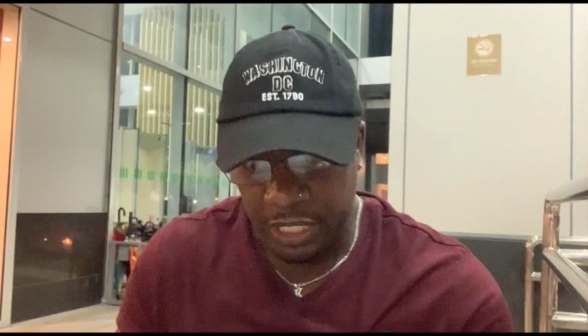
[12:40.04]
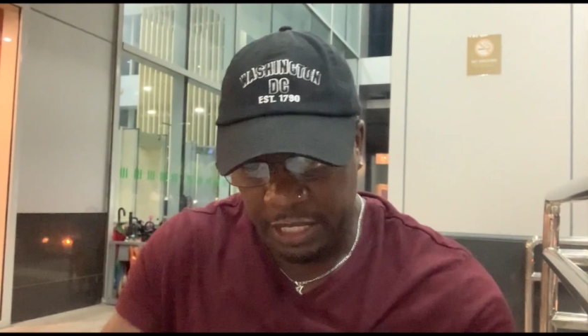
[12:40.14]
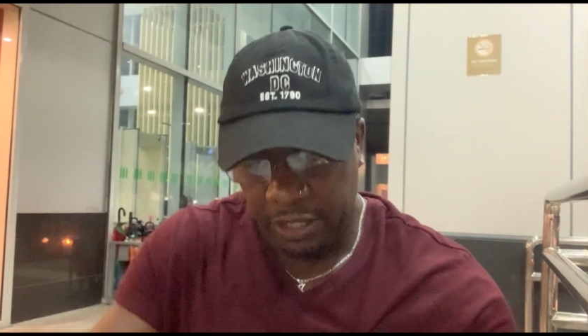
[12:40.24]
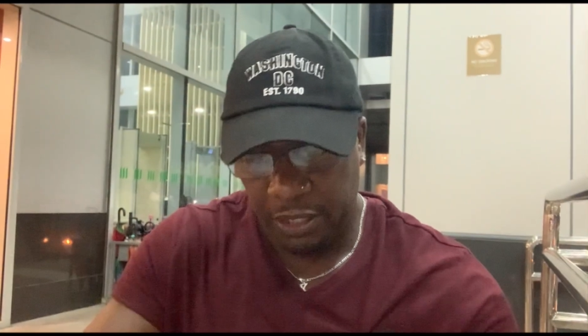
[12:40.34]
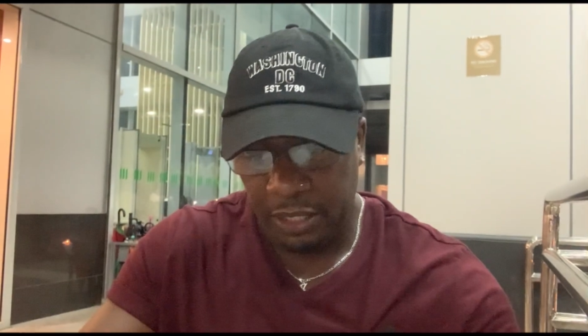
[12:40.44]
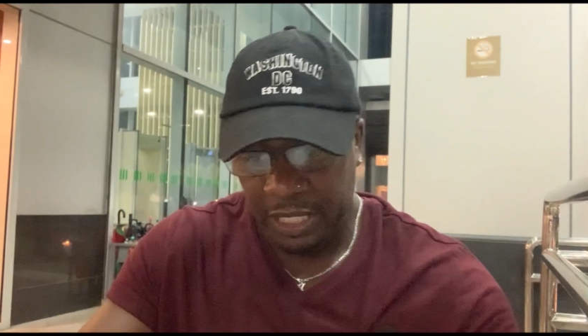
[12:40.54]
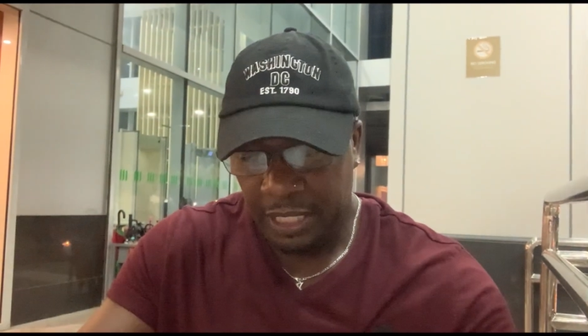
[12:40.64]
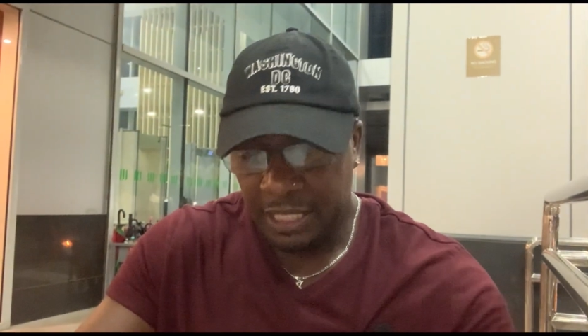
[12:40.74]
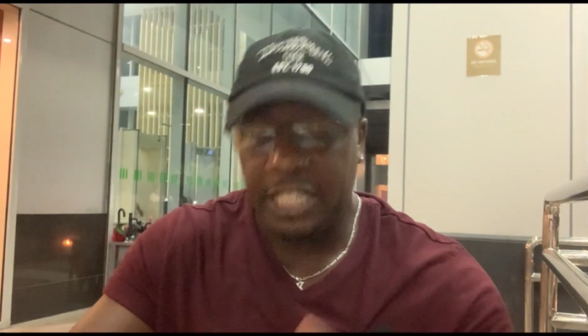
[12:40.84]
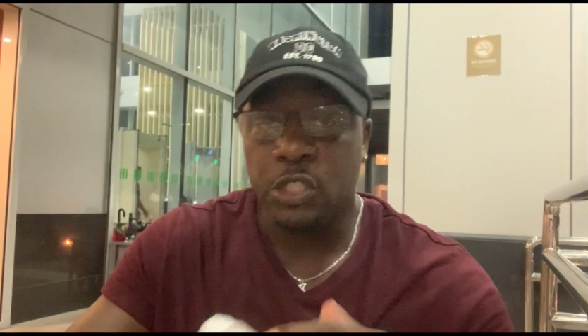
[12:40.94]
here,
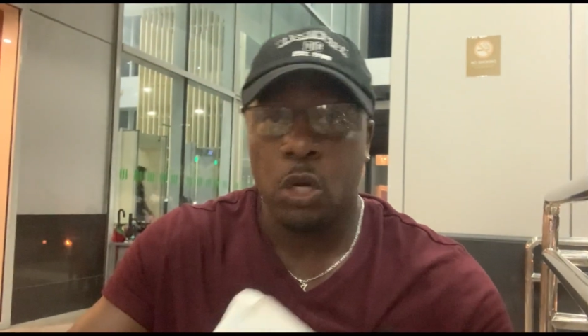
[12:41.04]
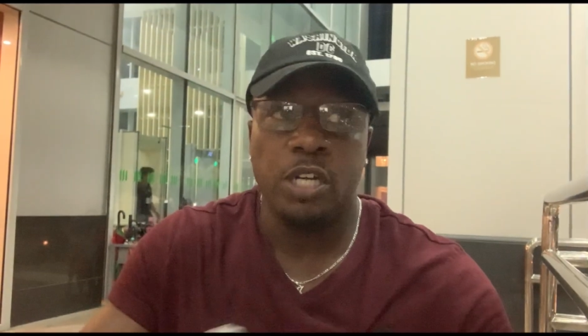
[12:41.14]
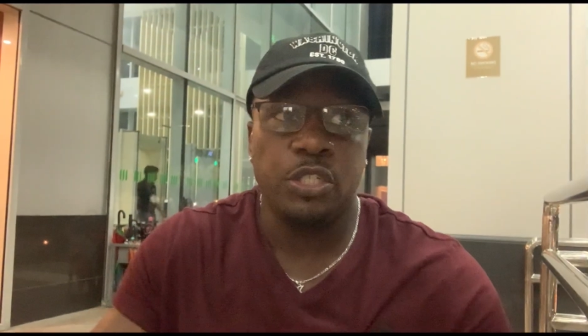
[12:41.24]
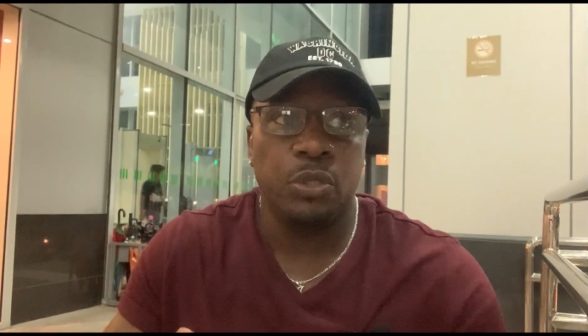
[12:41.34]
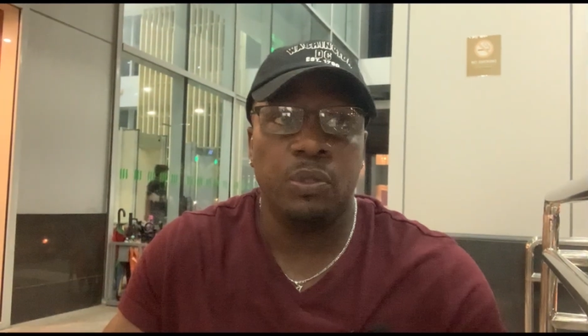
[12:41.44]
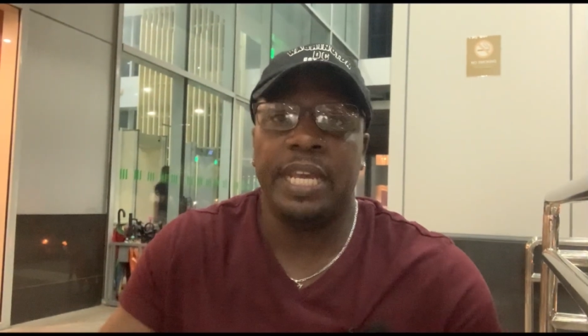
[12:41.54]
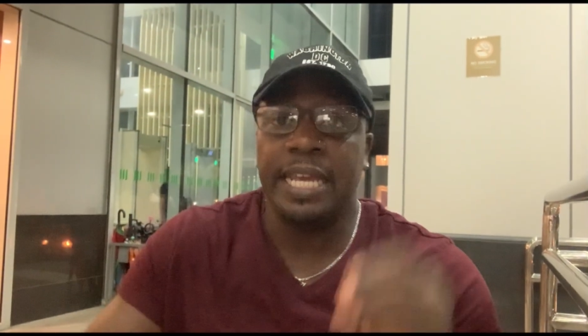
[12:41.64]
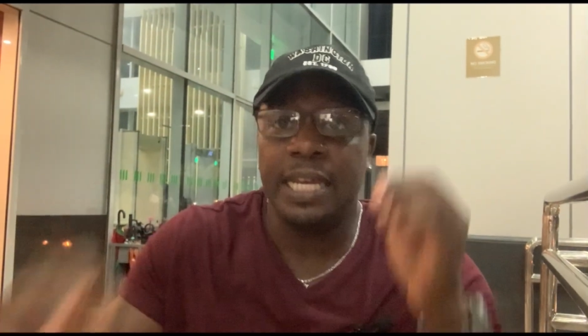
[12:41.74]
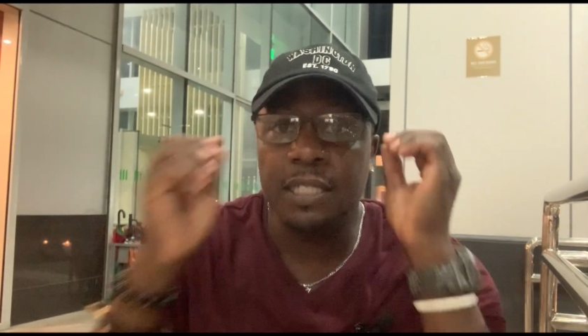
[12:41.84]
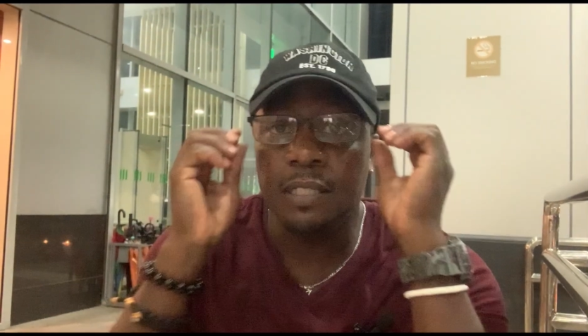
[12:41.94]
they charge you
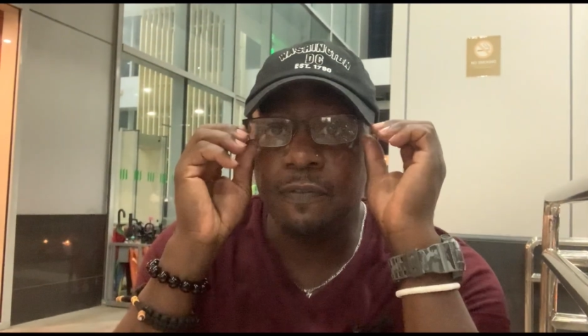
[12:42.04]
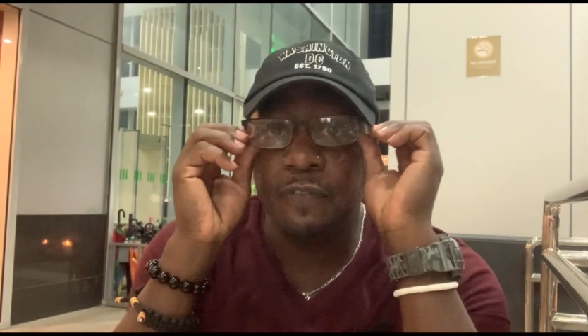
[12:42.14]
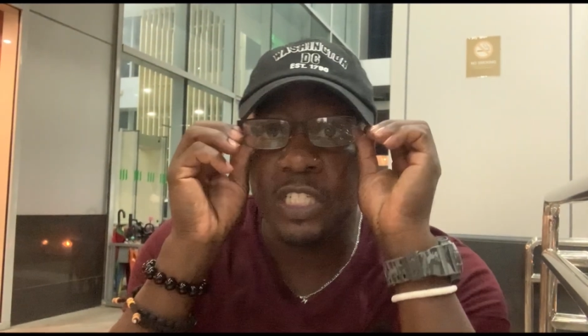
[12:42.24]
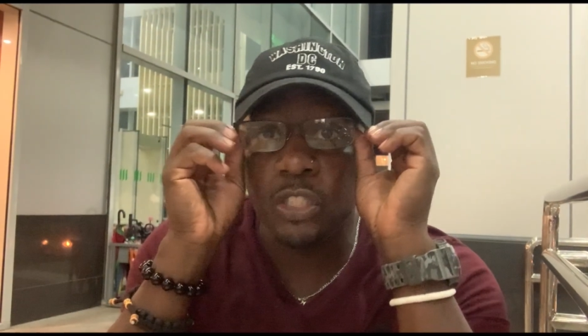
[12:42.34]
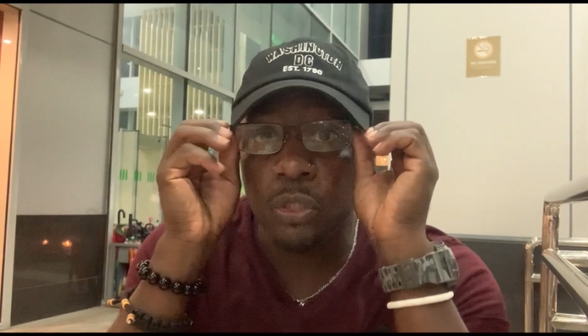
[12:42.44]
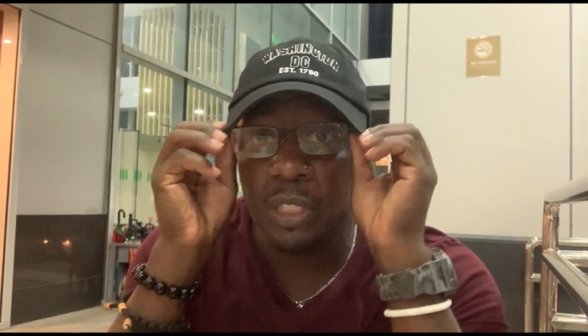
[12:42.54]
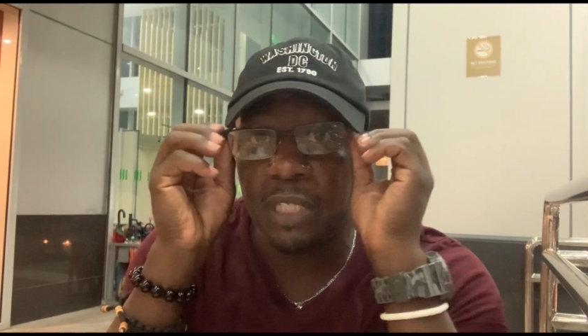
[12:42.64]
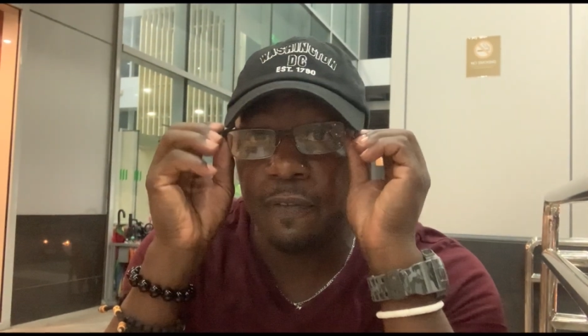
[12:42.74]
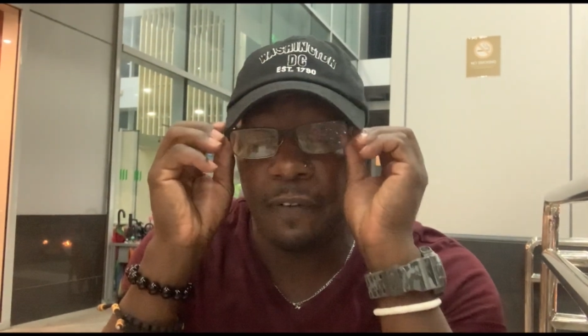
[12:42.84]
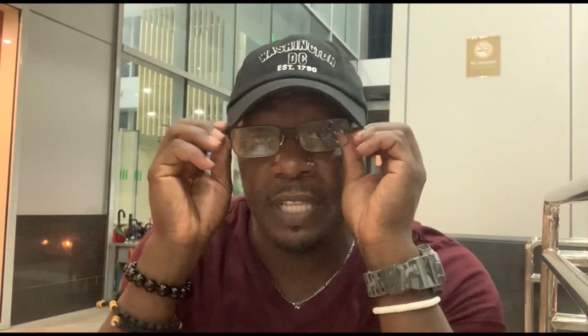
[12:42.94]

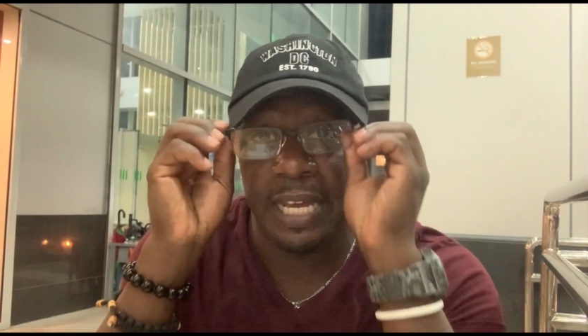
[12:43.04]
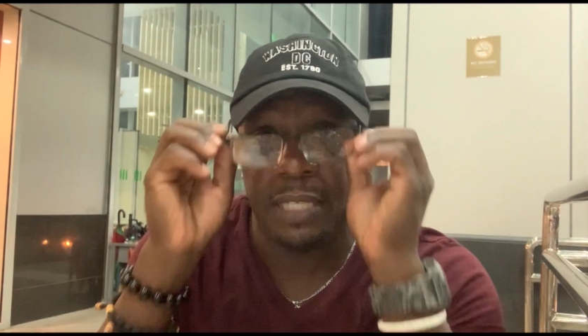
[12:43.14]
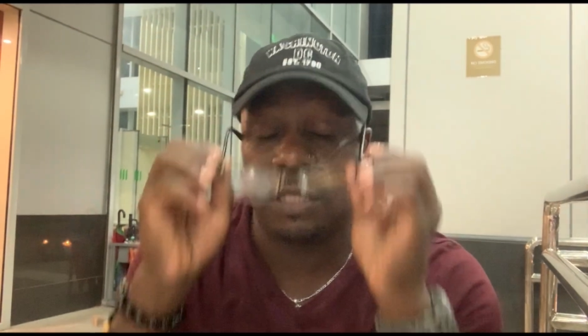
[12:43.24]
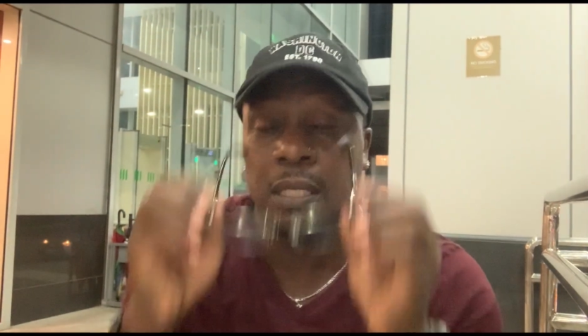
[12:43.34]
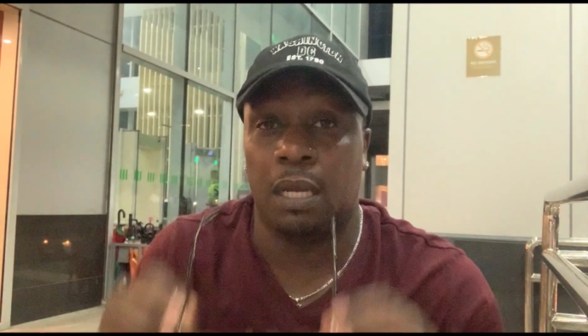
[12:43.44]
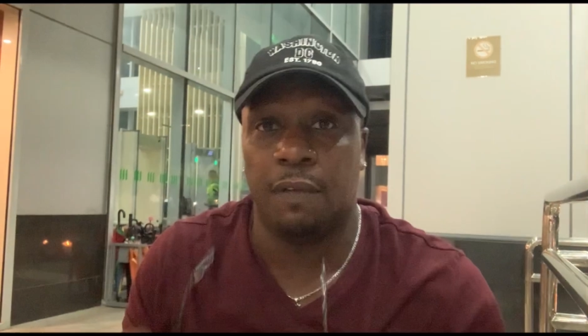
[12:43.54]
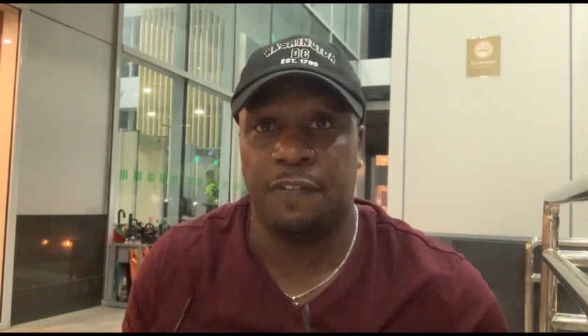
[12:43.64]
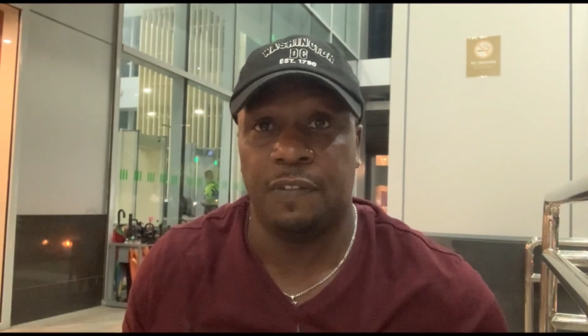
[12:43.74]
individually for that stuff.